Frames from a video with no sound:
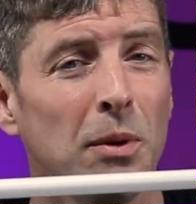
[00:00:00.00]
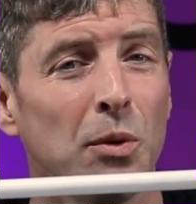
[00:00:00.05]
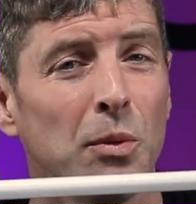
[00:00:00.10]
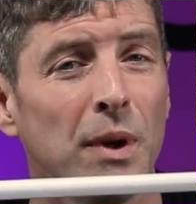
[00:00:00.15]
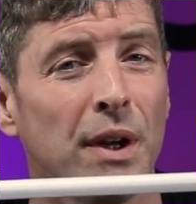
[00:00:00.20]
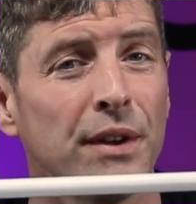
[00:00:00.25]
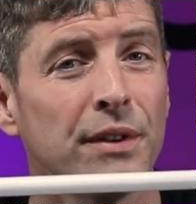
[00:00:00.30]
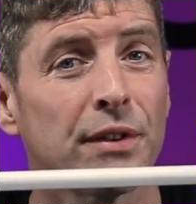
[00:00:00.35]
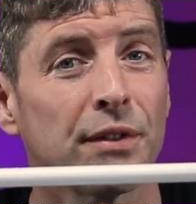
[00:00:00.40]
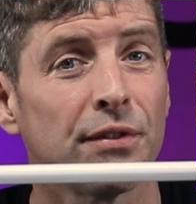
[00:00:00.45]
of
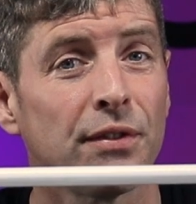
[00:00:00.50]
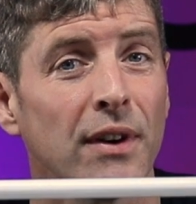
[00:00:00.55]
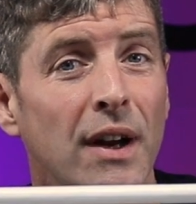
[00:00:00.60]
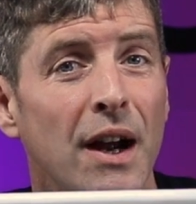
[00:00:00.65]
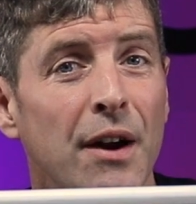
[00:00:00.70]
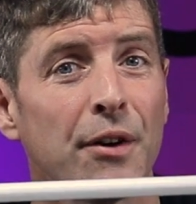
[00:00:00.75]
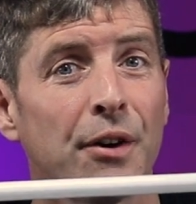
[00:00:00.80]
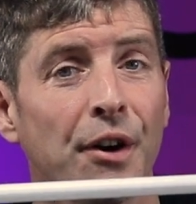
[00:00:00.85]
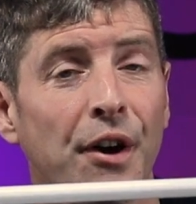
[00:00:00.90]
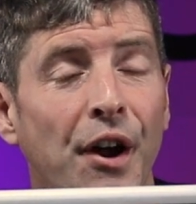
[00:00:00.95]
weeks of
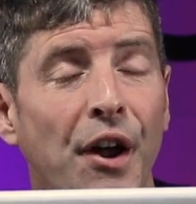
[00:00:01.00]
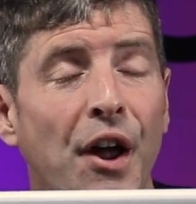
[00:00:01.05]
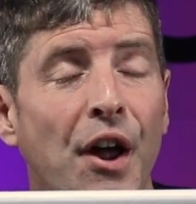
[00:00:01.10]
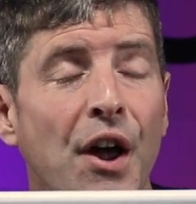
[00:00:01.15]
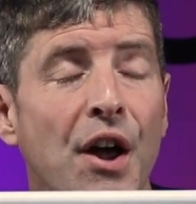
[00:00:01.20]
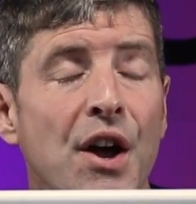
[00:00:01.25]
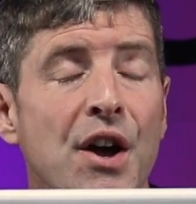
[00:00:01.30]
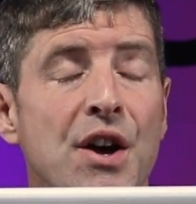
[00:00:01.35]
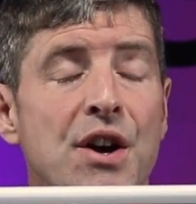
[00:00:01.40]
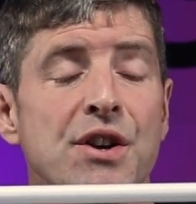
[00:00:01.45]
flower
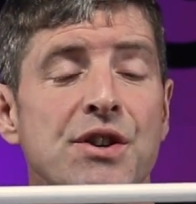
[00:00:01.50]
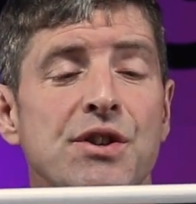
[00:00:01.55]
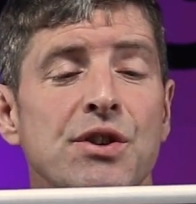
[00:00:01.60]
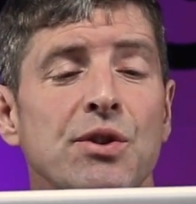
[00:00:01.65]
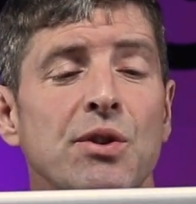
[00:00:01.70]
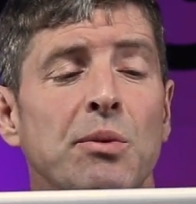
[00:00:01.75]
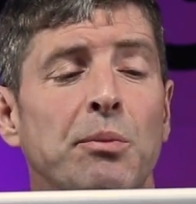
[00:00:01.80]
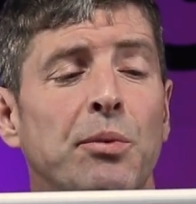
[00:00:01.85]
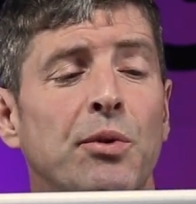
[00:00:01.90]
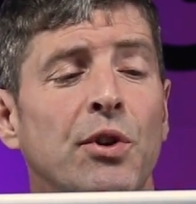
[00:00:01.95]

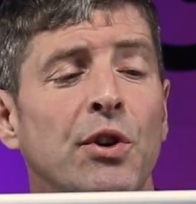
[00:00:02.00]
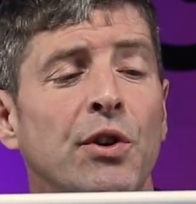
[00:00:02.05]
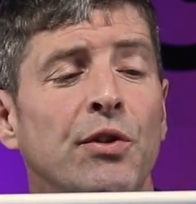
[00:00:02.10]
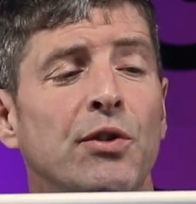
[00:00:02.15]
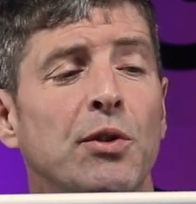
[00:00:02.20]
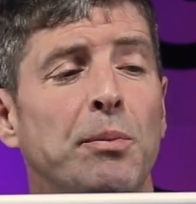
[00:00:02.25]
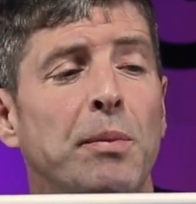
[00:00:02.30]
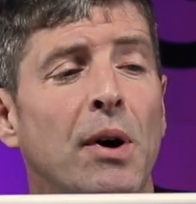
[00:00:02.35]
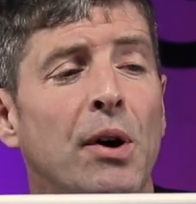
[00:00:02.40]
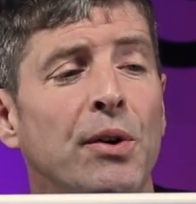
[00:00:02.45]
to improve
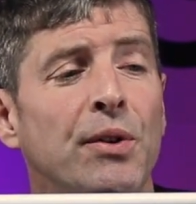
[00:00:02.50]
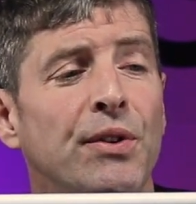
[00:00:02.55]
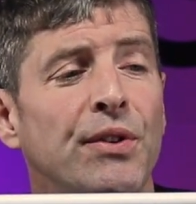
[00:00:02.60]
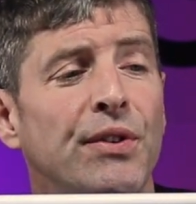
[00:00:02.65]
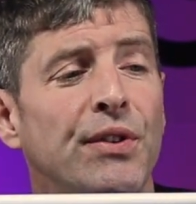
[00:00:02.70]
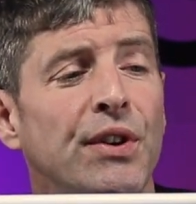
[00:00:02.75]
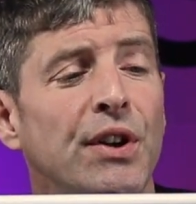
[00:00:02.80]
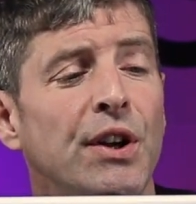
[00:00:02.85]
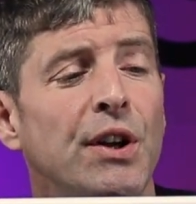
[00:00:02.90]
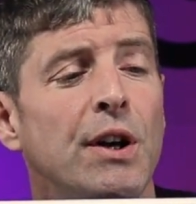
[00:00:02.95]
the
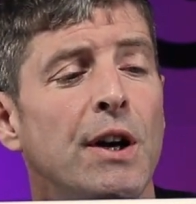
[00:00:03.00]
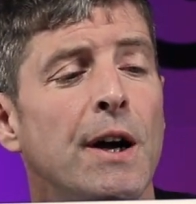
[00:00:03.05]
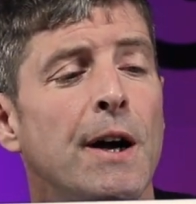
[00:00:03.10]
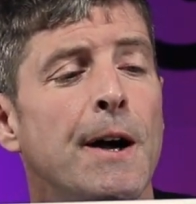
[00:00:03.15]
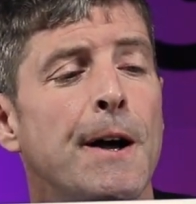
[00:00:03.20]
potency.